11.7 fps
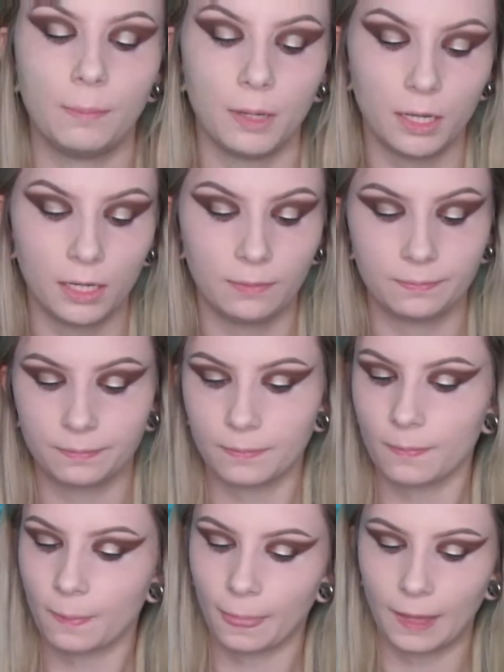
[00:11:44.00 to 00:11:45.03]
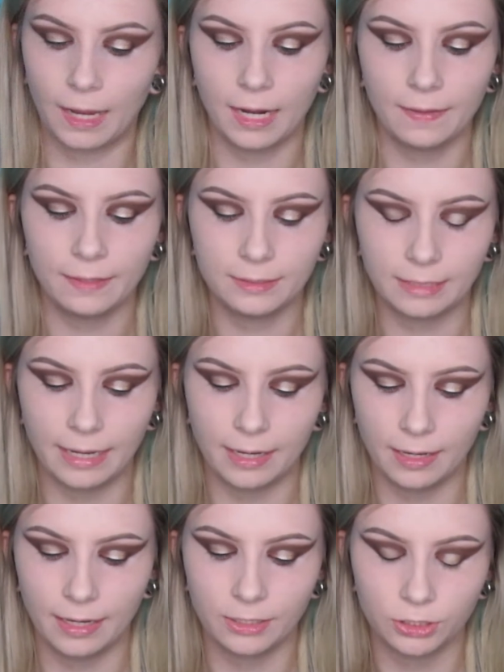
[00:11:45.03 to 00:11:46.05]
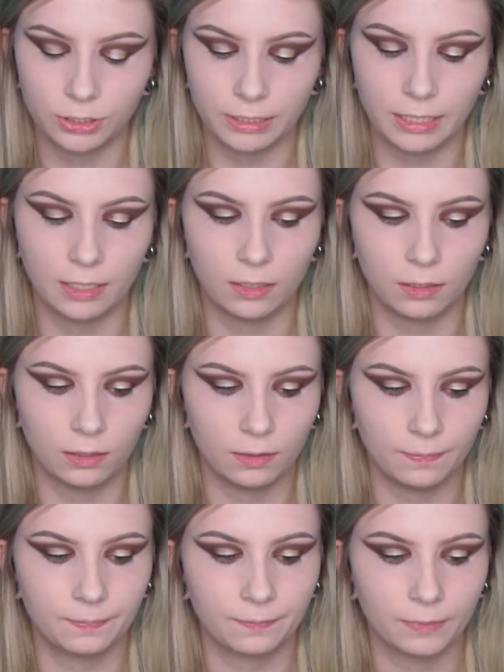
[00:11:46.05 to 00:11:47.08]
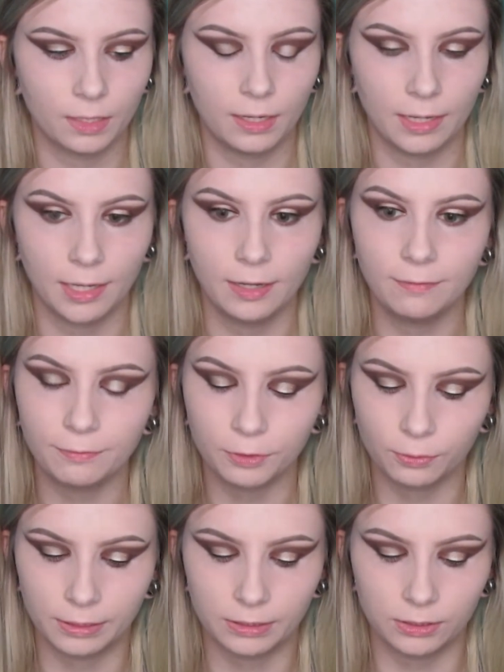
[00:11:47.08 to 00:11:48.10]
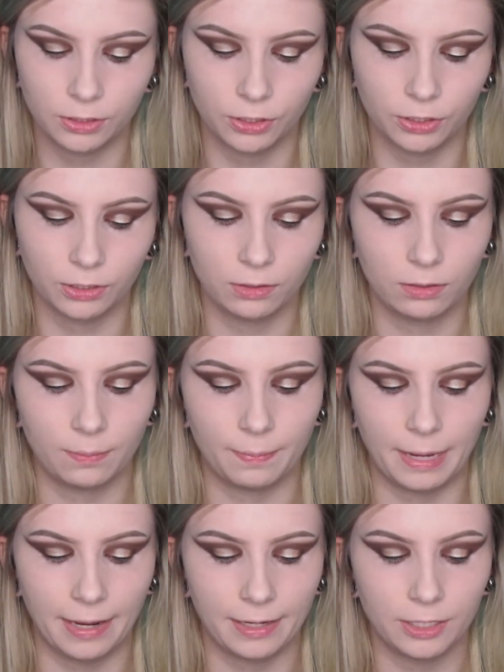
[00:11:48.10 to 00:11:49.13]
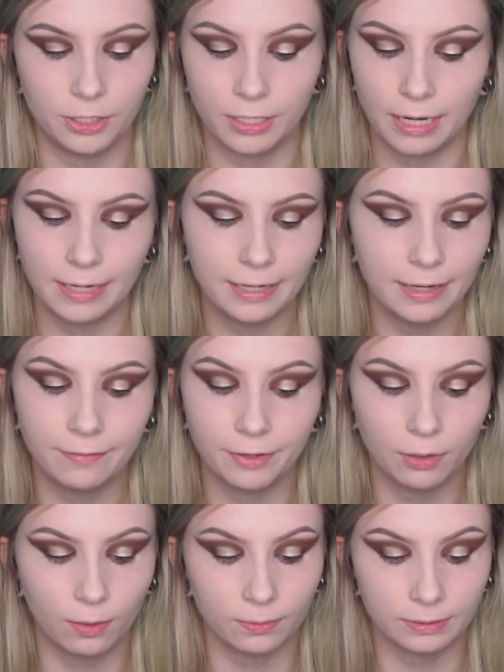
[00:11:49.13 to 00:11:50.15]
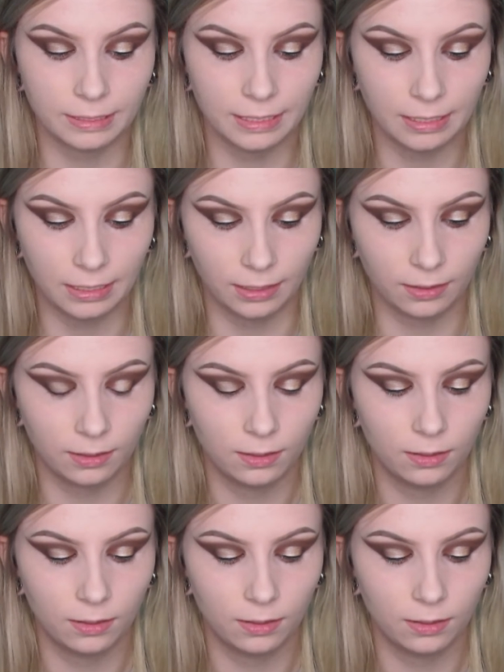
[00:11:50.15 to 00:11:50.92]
But I got this actually in a influencer package that I didn't even know I was getting.